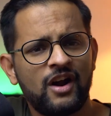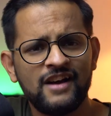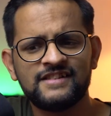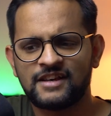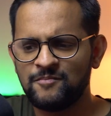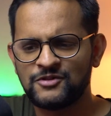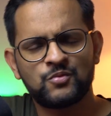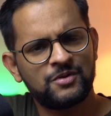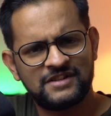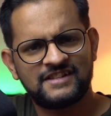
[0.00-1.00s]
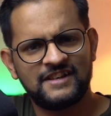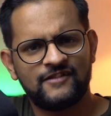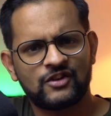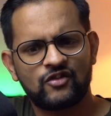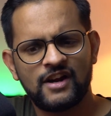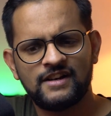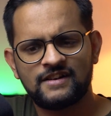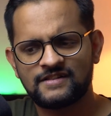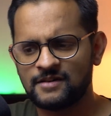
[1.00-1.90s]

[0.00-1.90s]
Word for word: our eyes can be super deceiving, right?